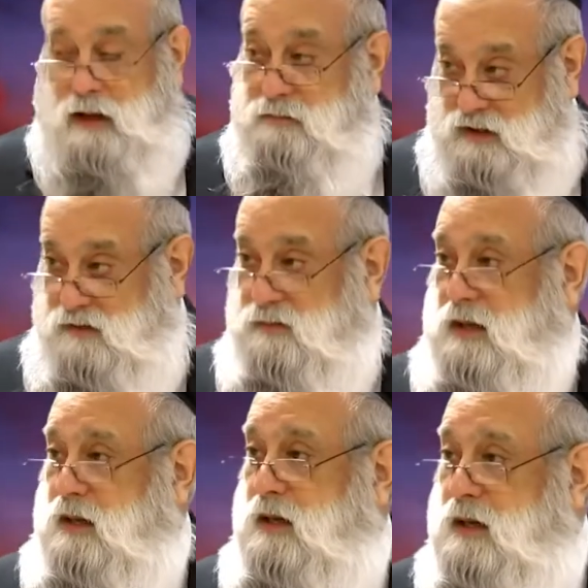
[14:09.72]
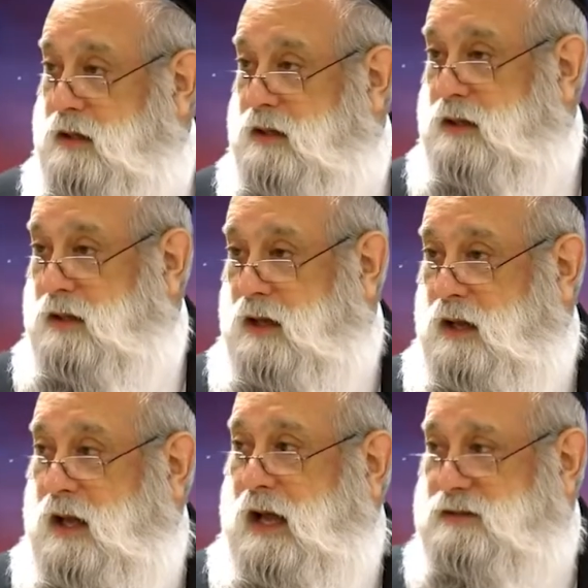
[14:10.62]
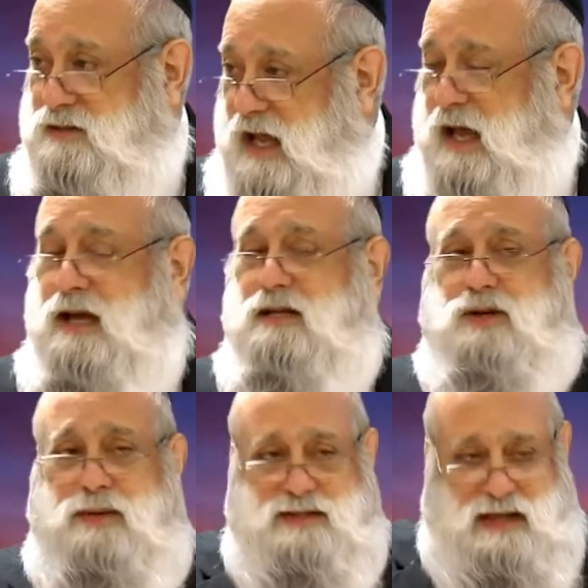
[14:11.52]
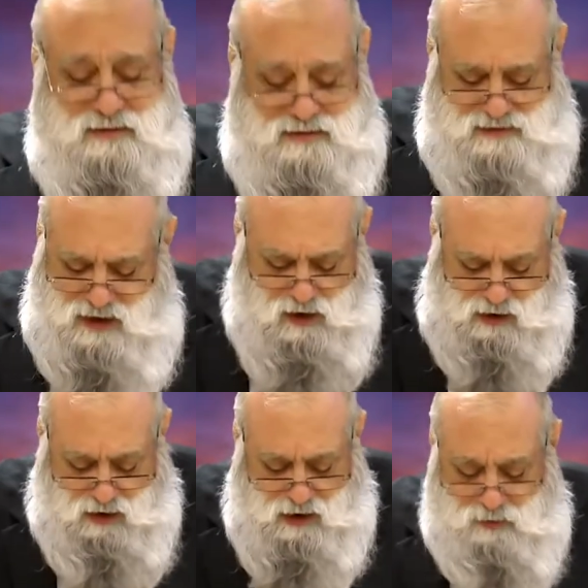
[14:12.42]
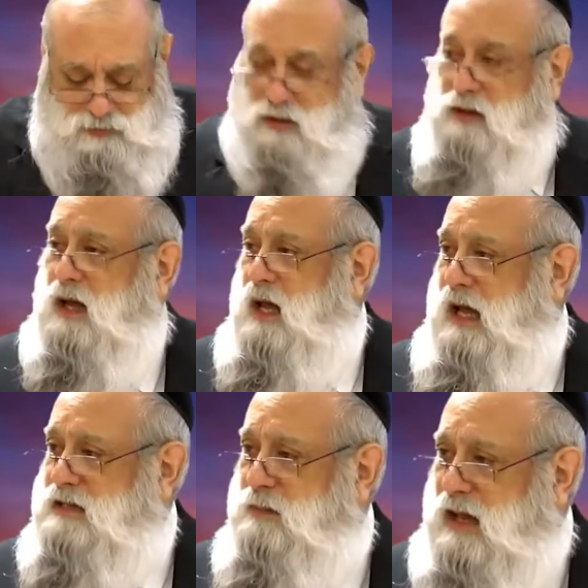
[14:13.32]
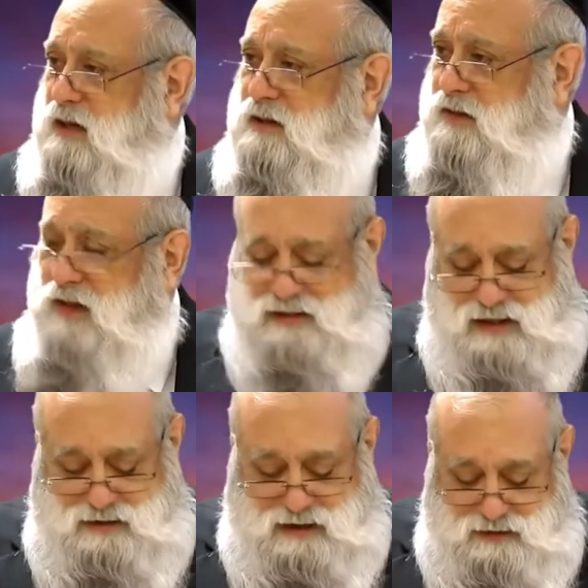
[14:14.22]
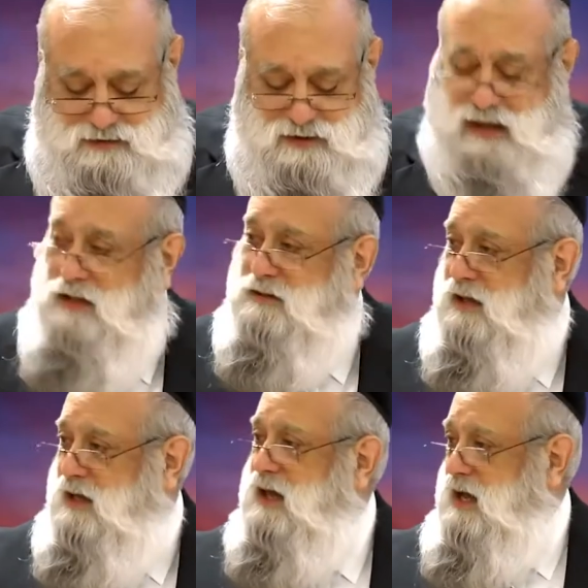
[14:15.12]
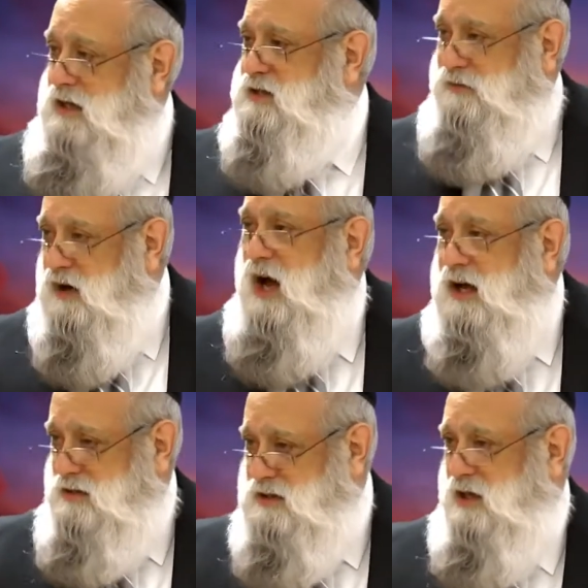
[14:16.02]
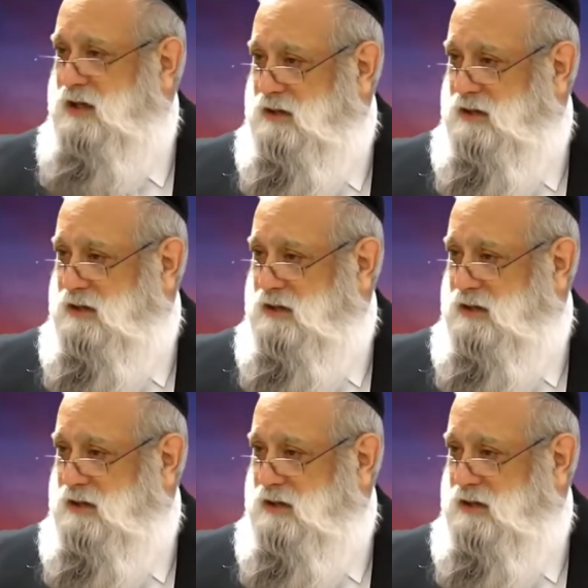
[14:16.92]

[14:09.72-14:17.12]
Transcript: And believe me, as dangerous and horrible as many of the things on the internet is for us,